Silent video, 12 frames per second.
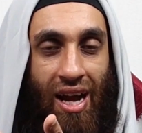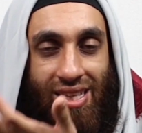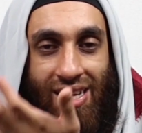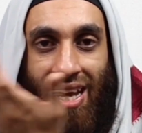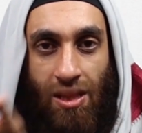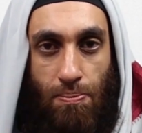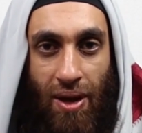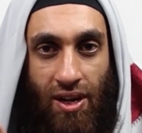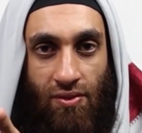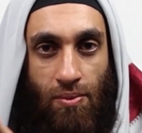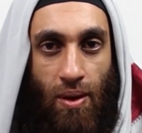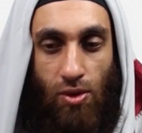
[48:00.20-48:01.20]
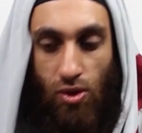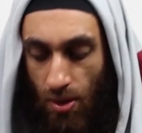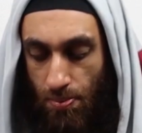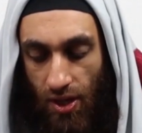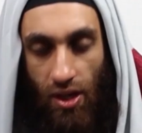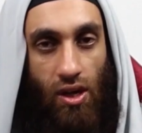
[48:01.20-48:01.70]
at the deathbed of Imam
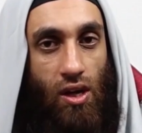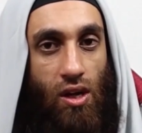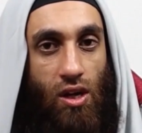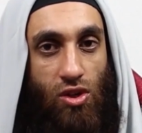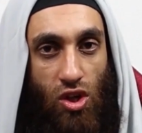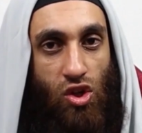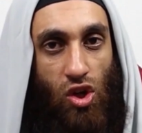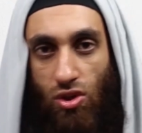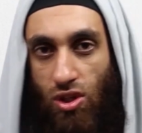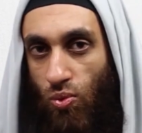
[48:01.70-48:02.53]
al-Tabari. So it shows